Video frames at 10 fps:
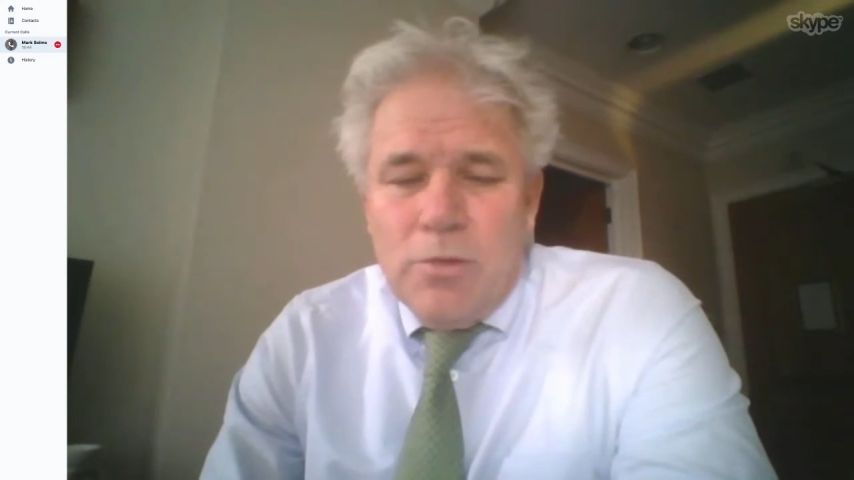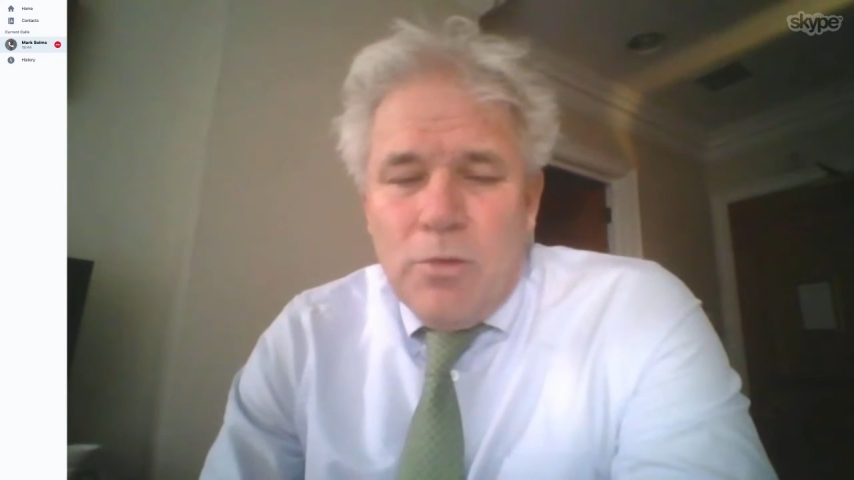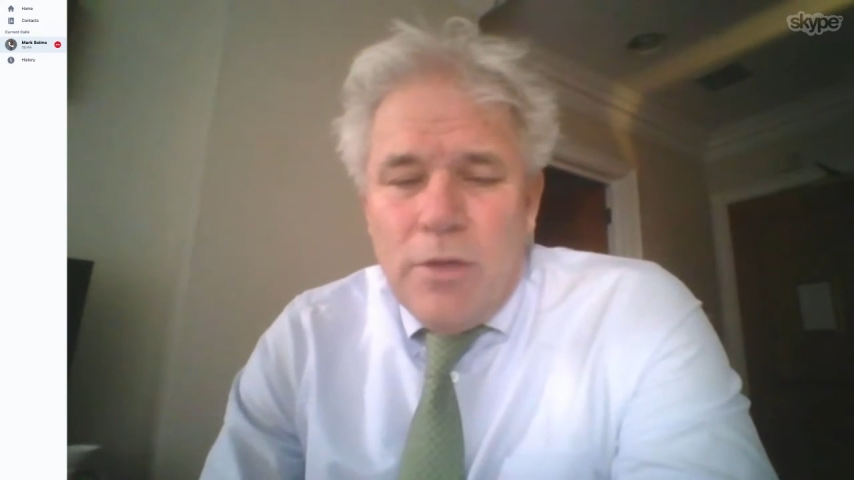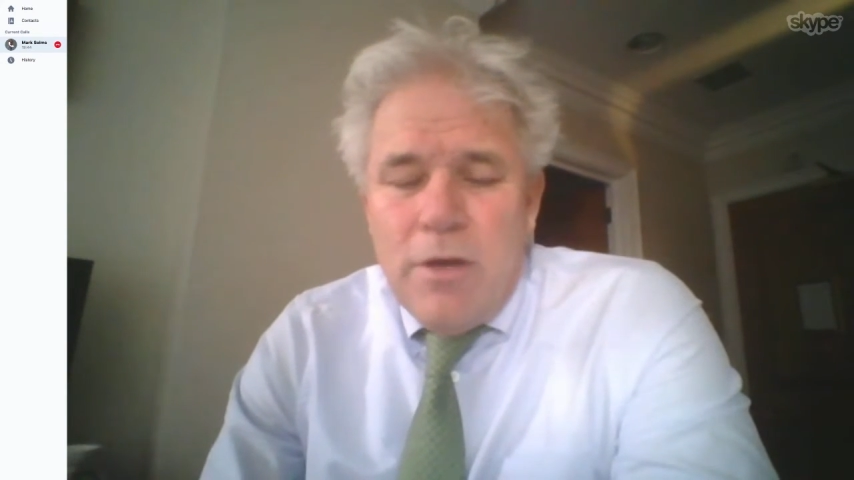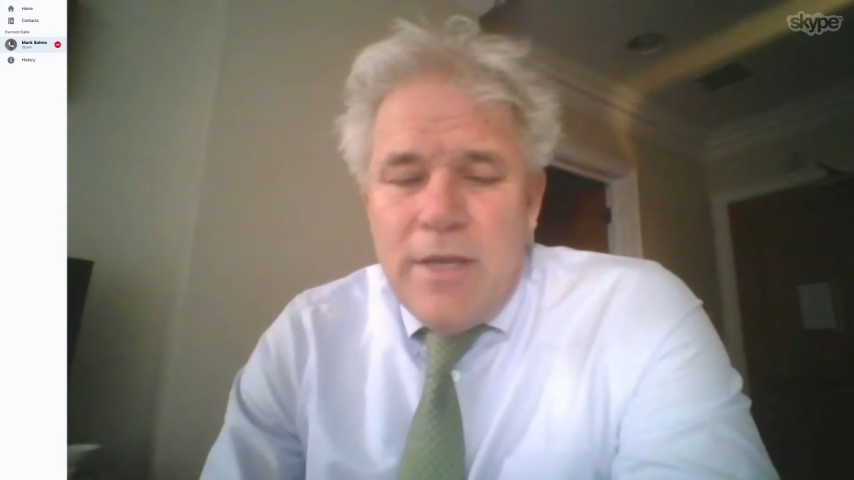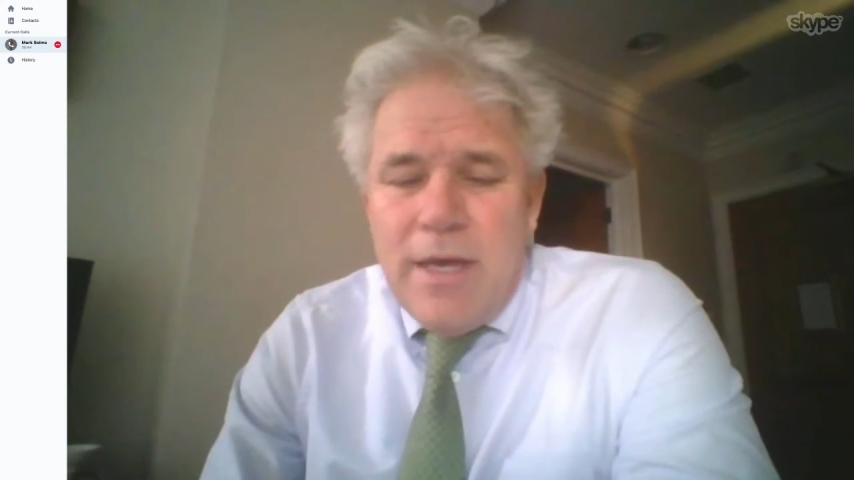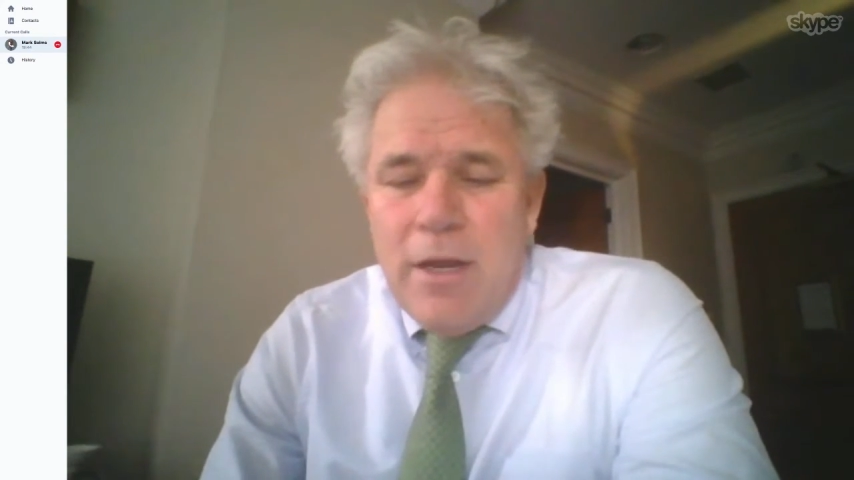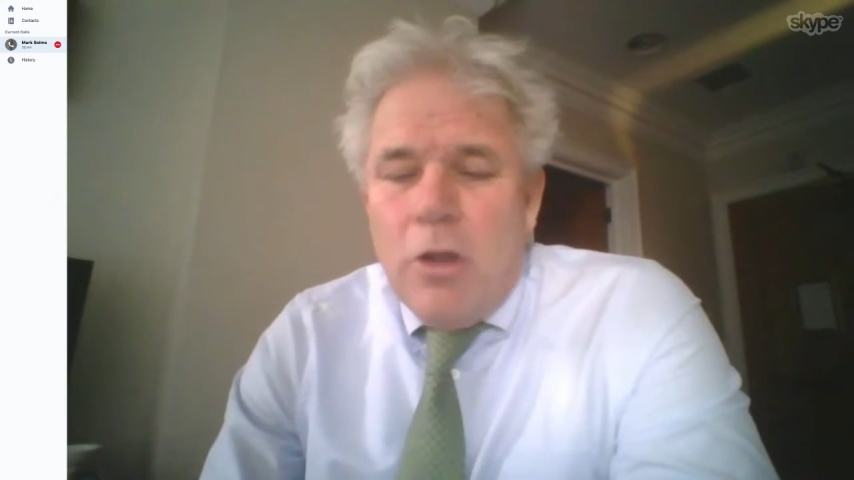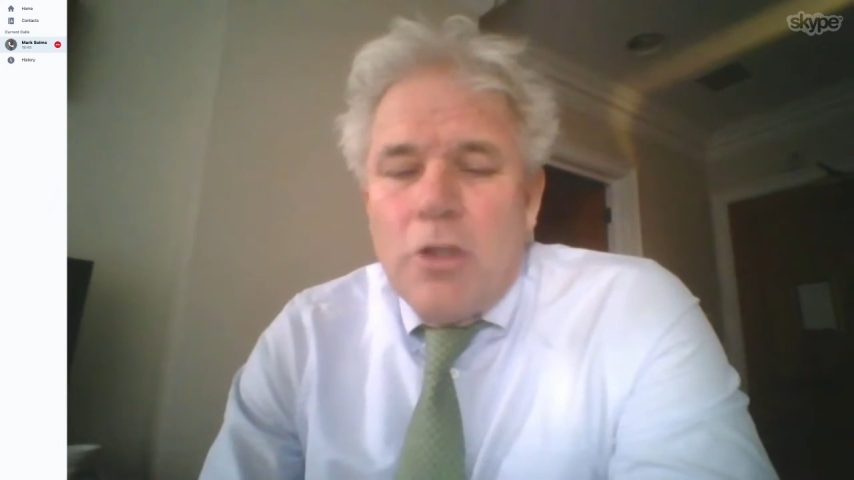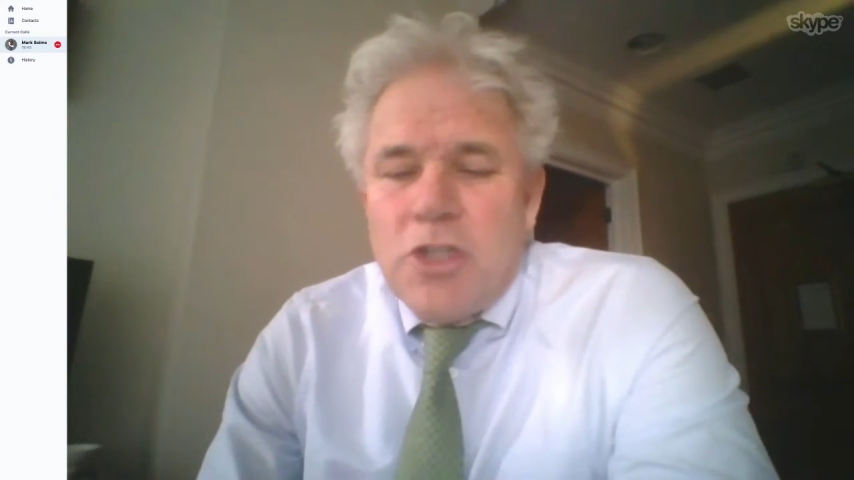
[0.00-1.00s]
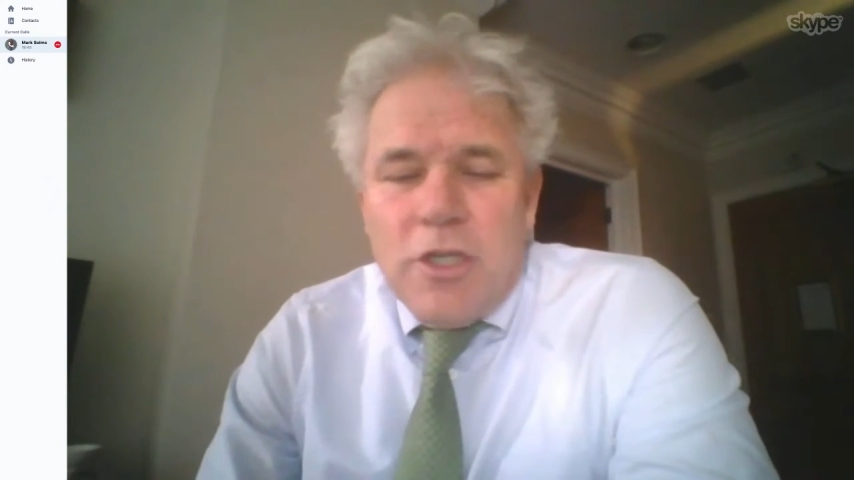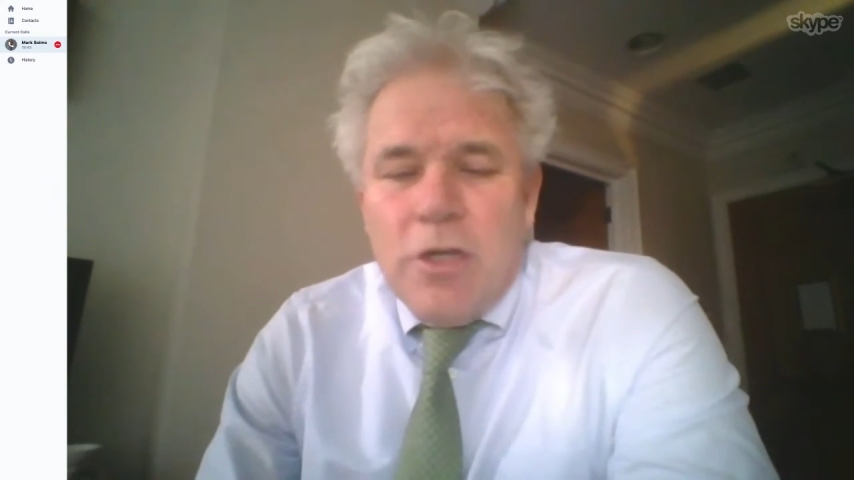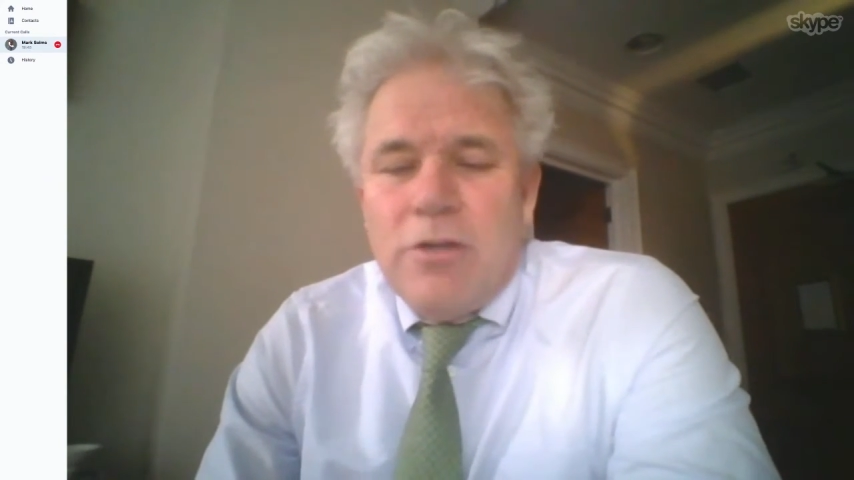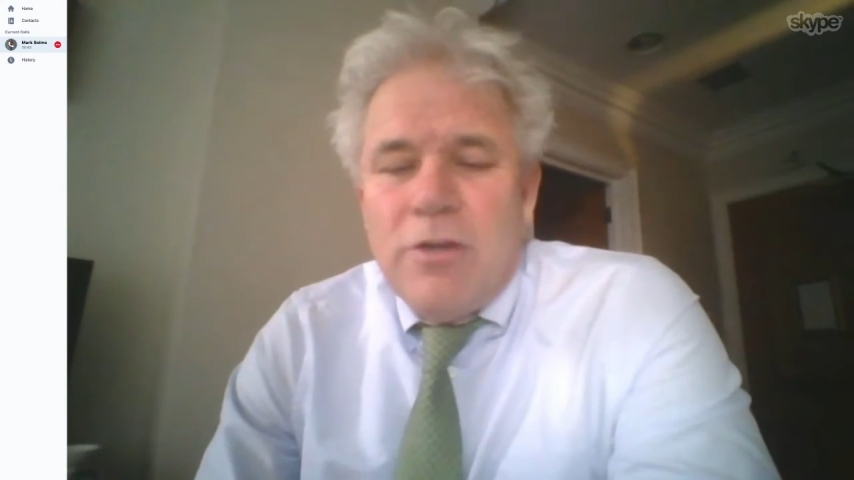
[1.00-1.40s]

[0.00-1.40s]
although their logico